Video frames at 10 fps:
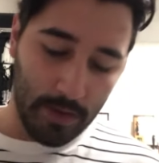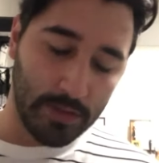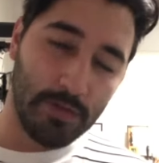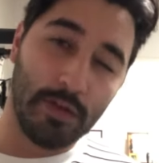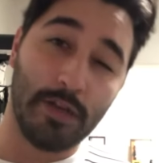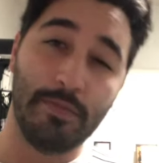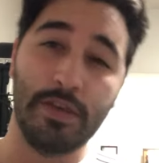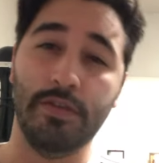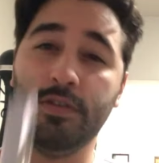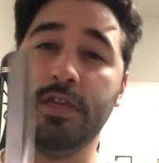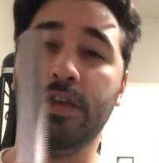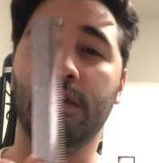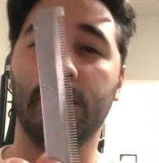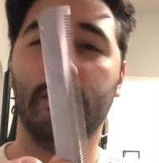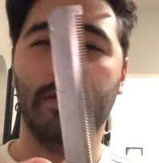also gonna be using
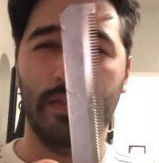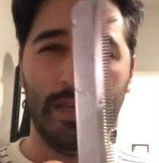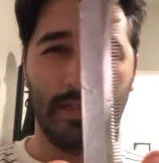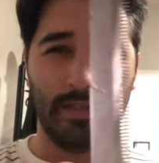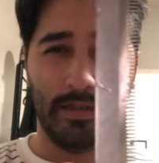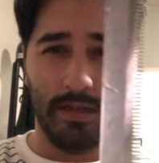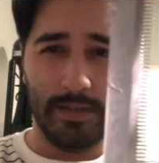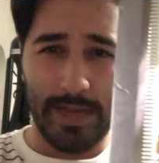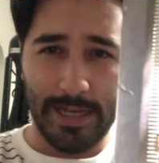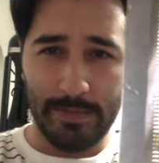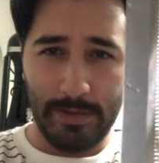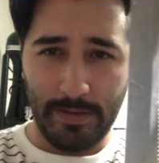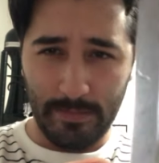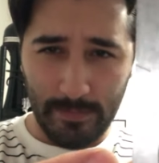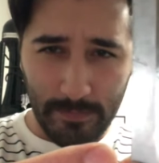this
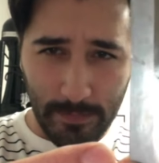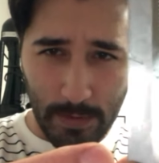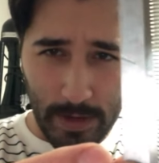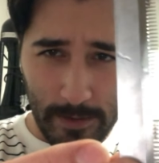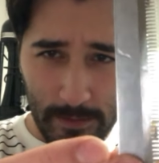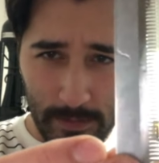attachment for it.